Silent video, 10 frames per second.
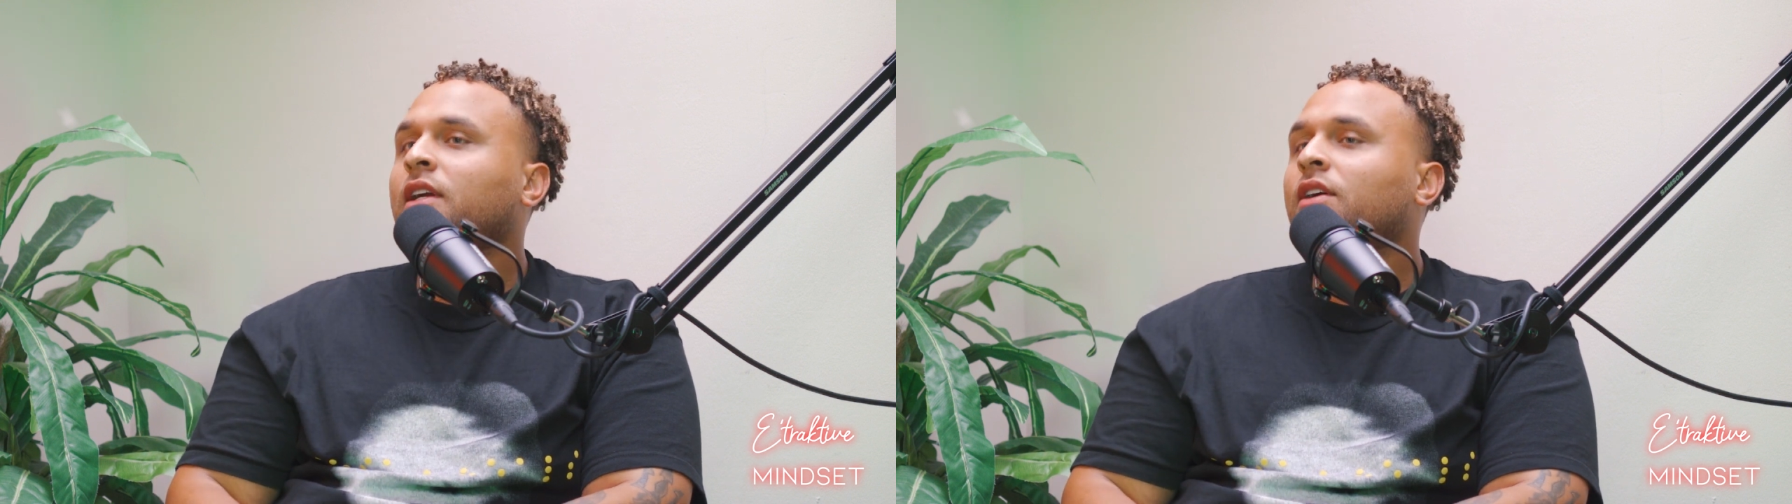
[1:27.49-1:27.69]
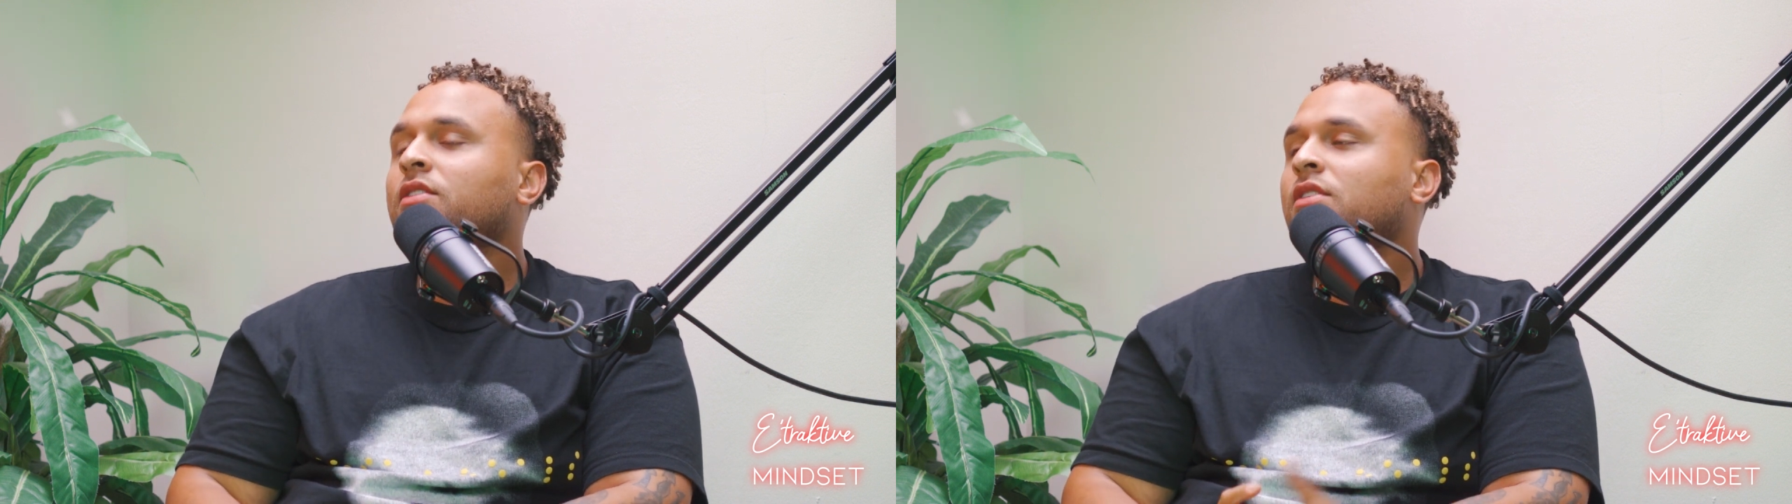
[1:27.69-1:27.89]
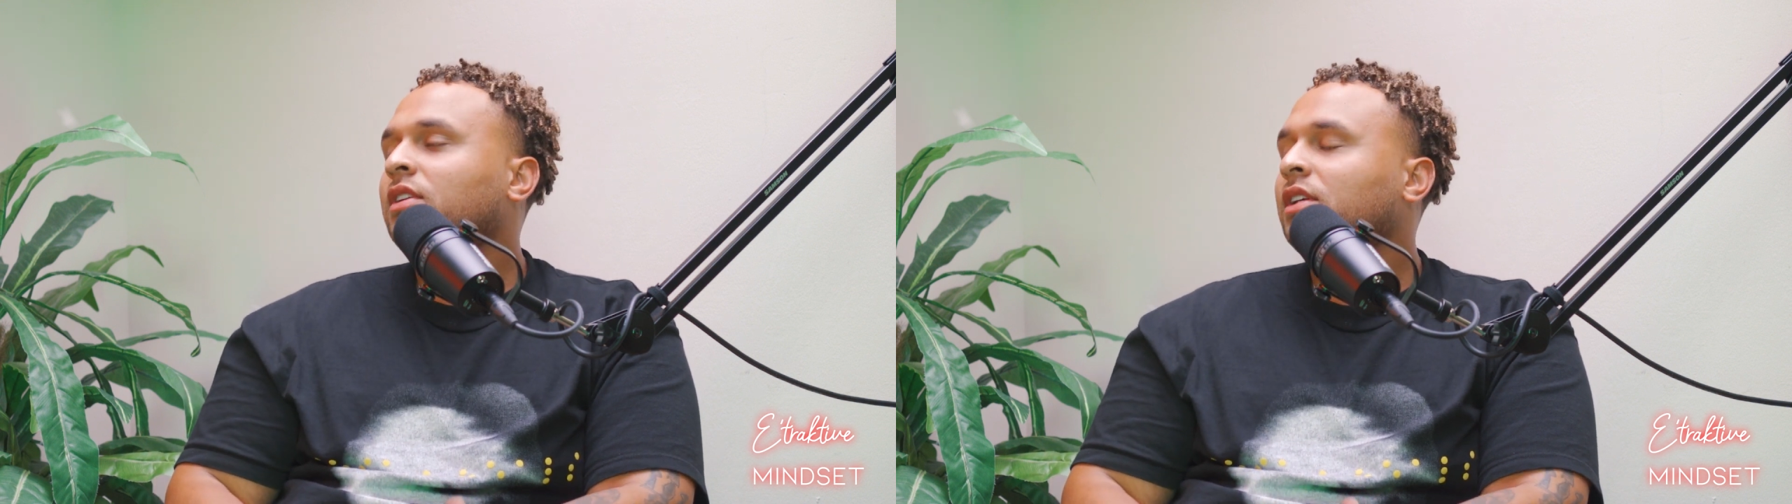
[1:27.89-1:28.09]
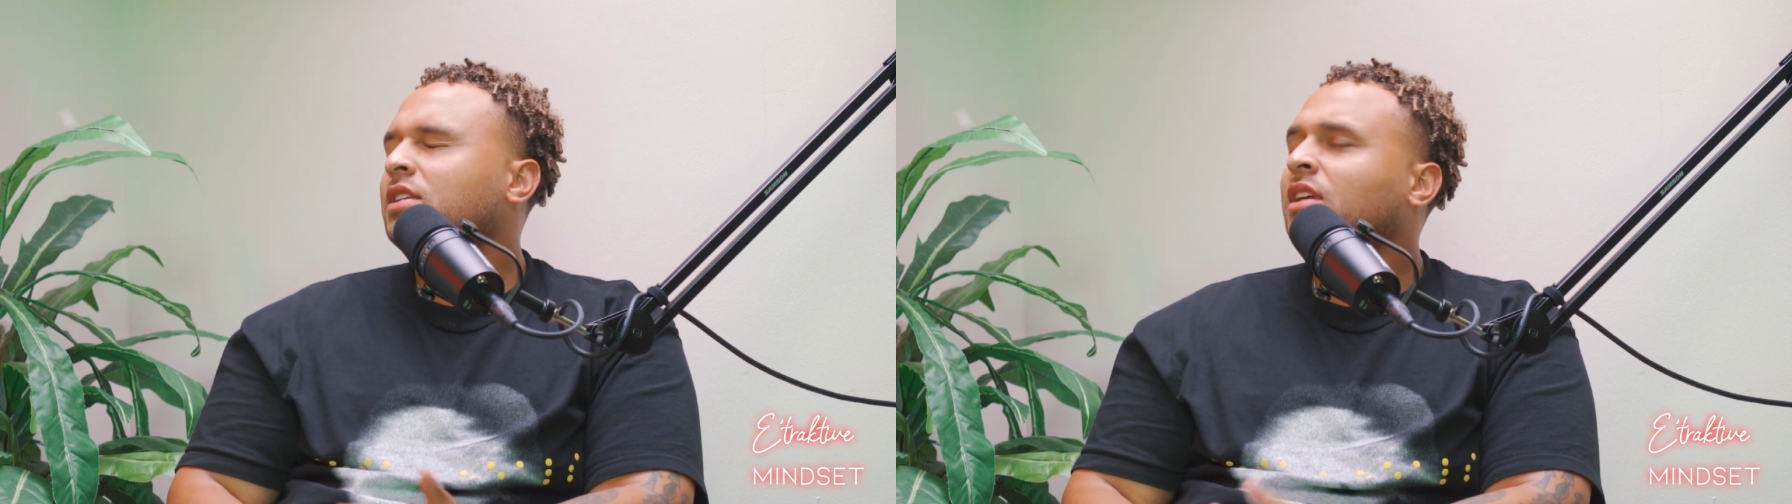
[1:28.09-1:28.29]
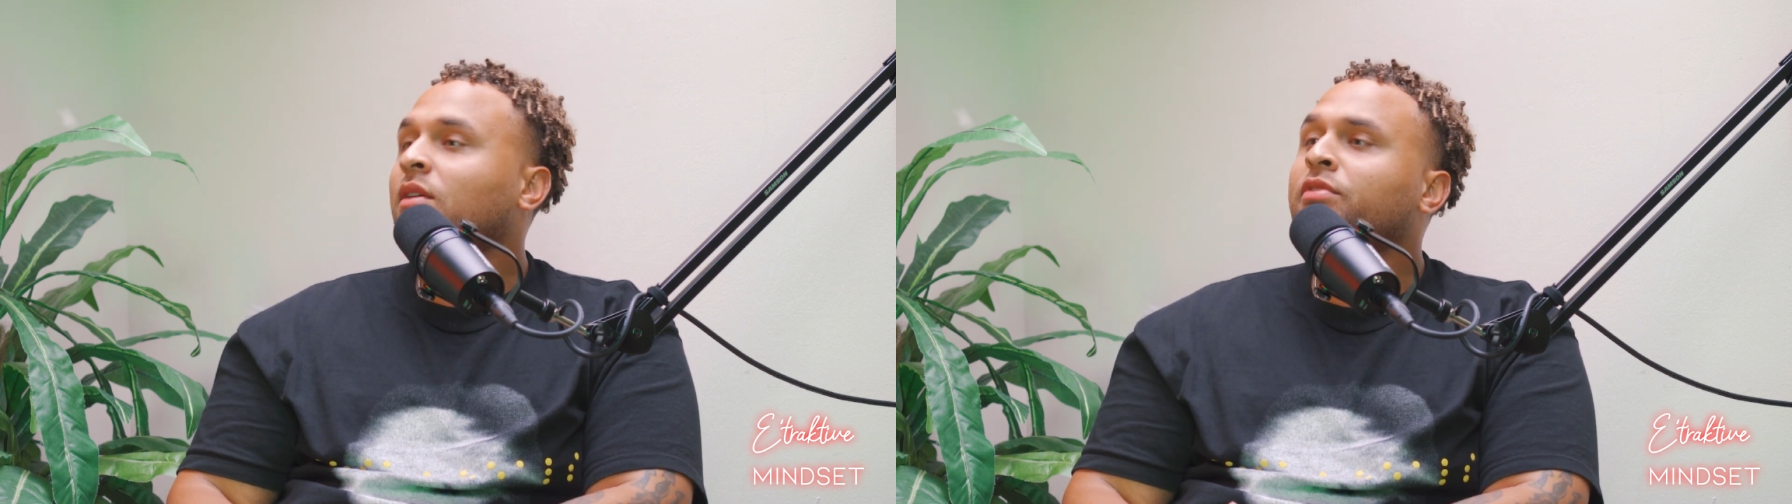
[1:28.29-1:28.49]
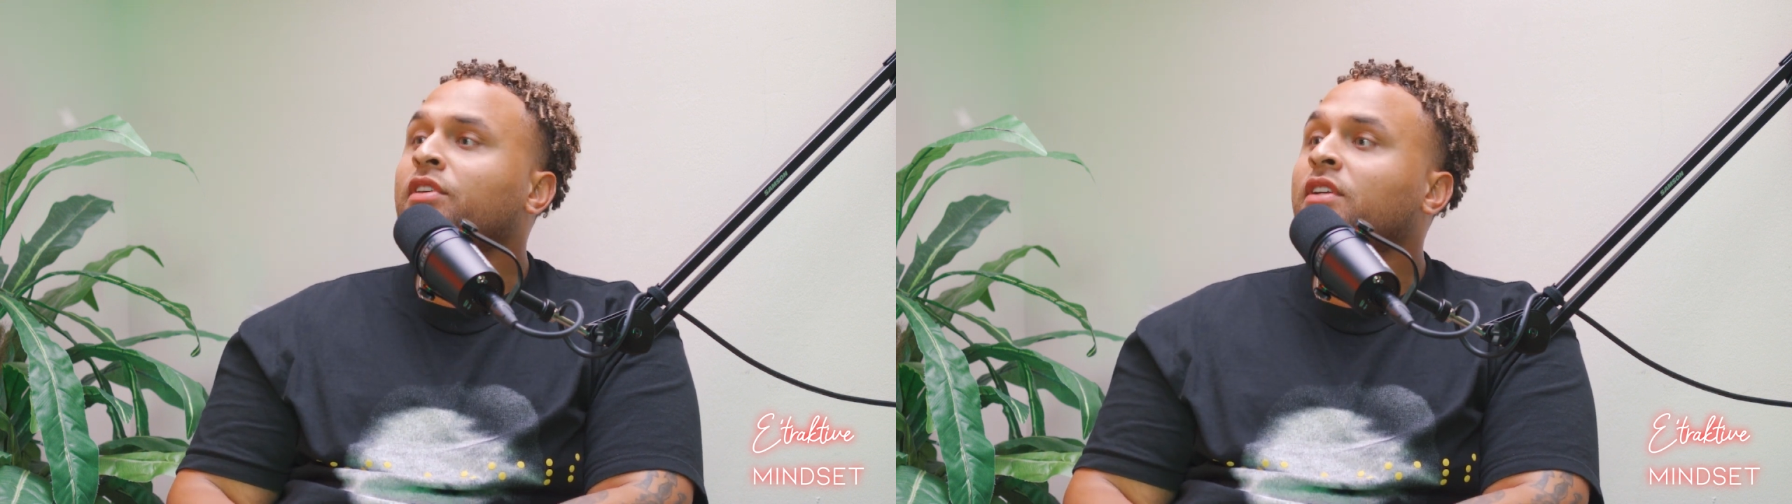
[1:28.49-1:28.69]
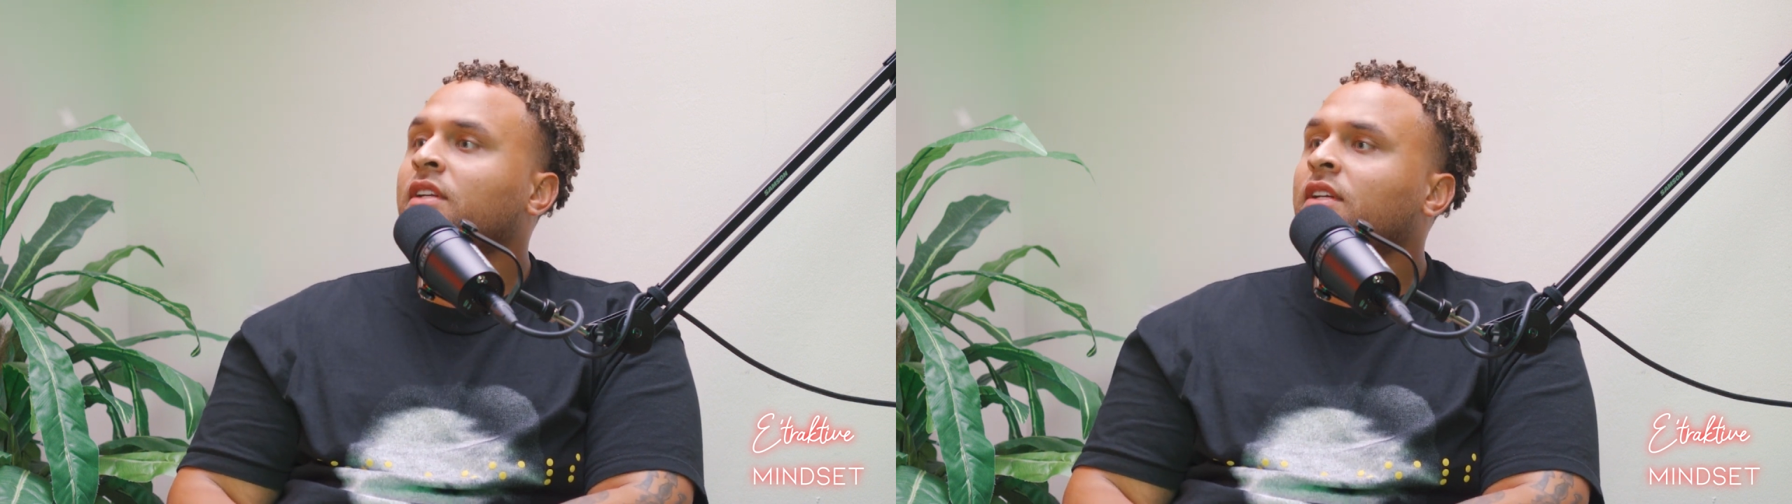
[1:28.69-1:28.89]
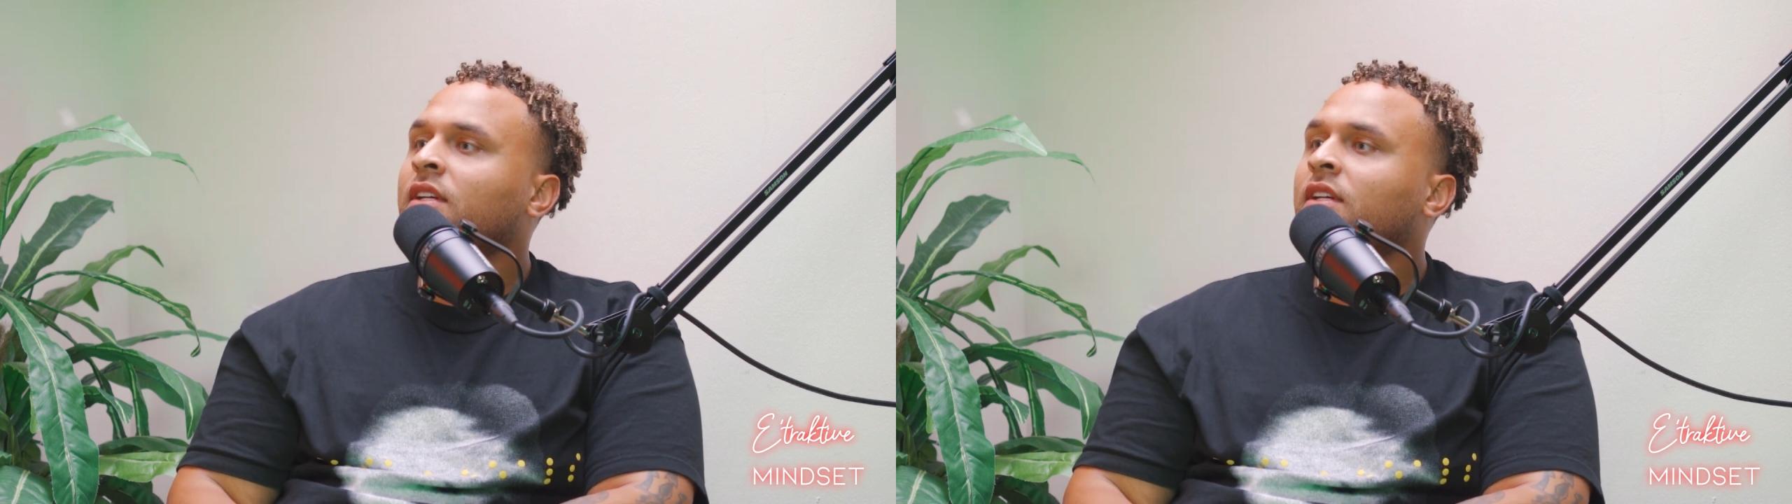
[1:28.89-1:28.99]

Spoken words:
character than he is comfort.